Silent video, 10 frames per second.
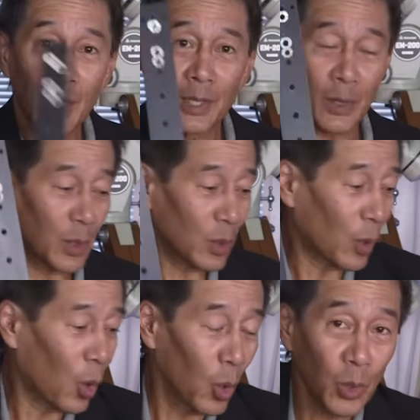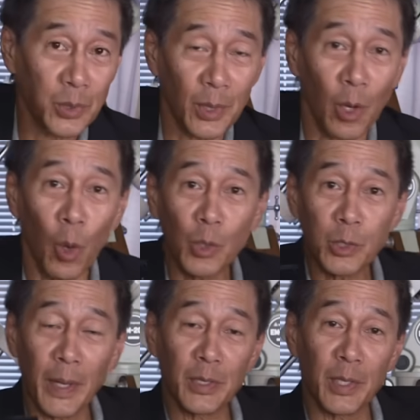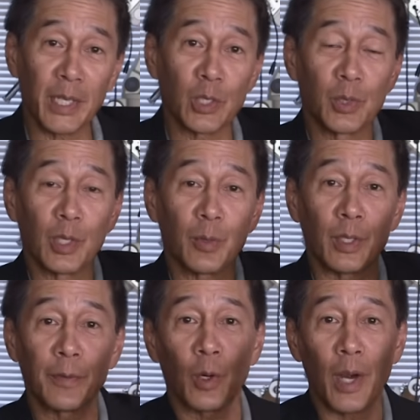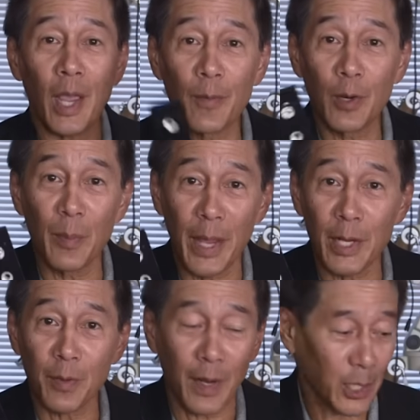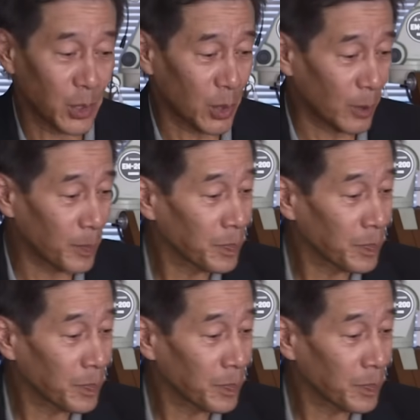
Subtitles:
There are holes. The hole spacing is different for every manufacturer.